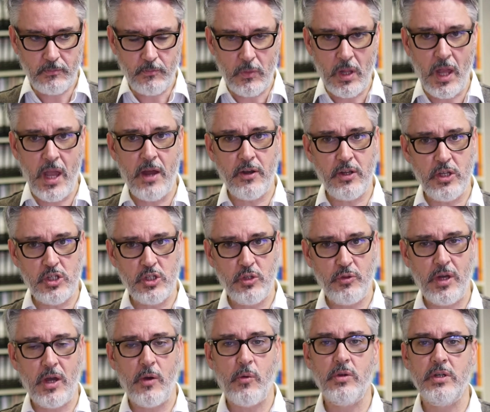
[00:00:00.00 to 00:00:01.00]
How do you do
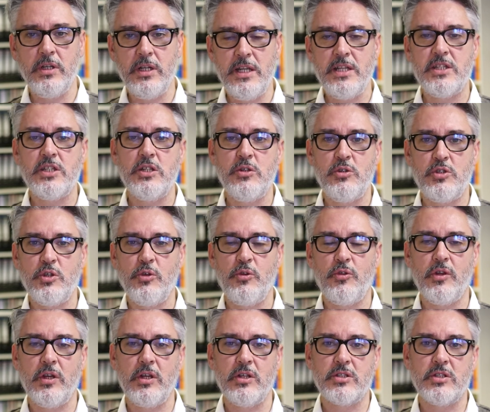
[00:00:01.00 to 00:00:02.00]
that? Well, you need to do two
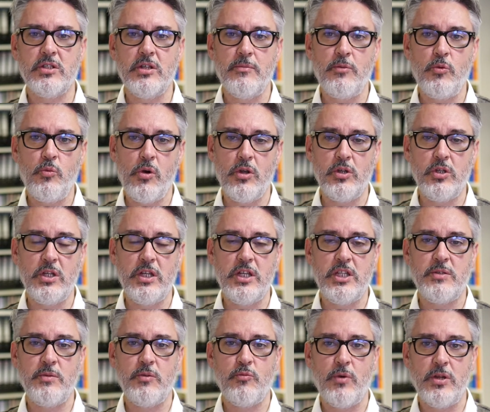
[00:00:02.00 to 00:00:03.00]
things. Number one, you need
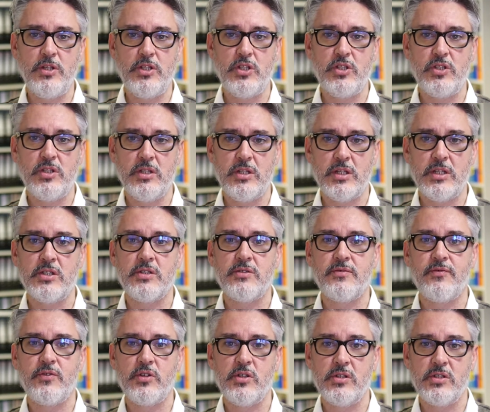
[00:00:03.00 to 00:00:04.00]
to be registered as
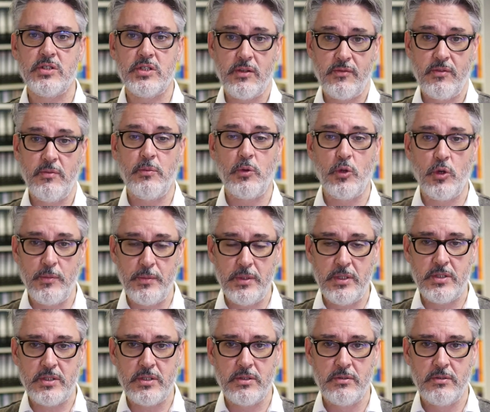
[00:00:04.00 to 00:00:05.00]
for
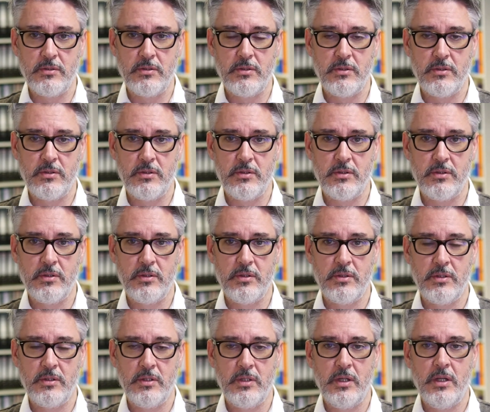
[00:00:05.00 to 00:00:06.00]
self-employment,
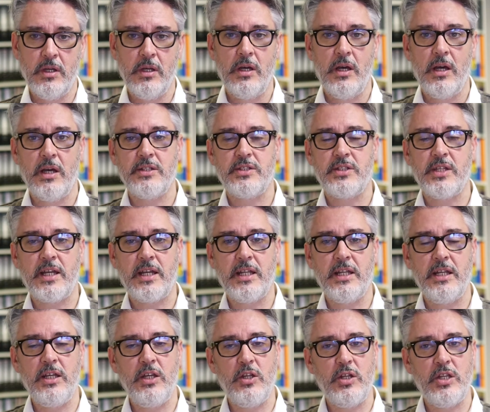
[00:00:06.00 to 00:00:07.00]
and
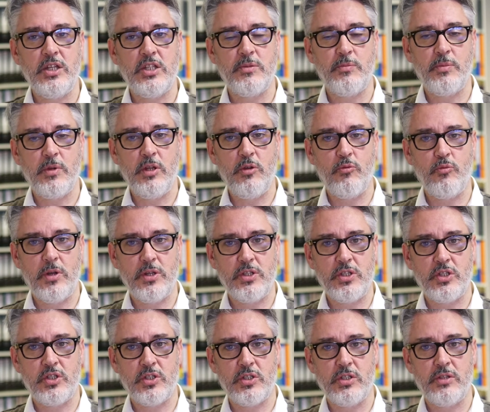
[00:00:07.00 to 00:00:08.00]
secondly, you need to be
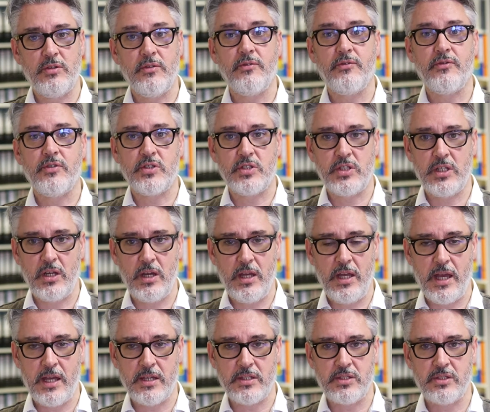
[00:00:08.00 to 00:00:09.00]
registered for
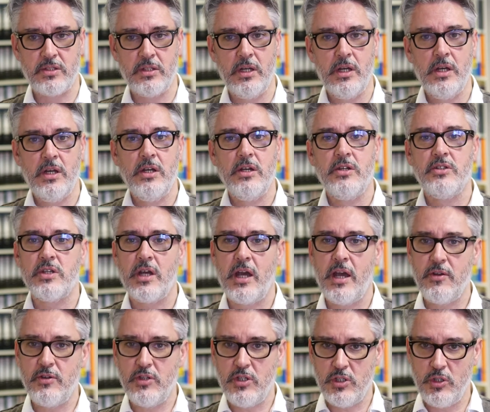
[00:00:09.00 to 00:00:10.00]
CIS. So
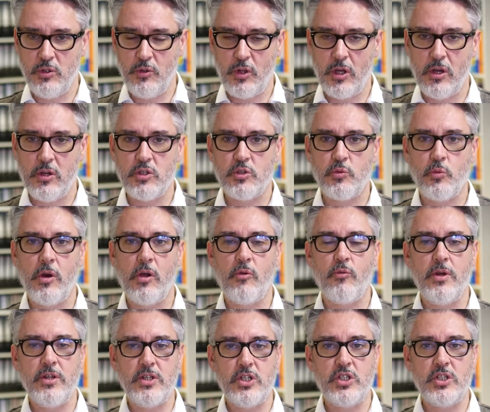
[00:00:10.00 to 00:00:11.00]
how do you do those? Well,
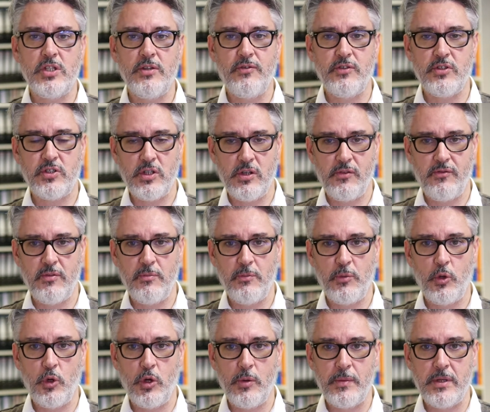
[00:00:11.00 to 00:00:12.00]
register for
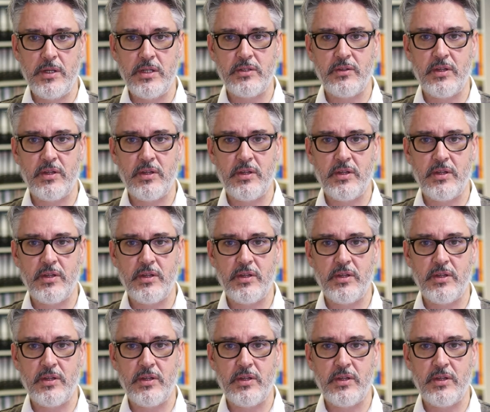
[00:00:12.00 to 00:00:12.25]
self-employment.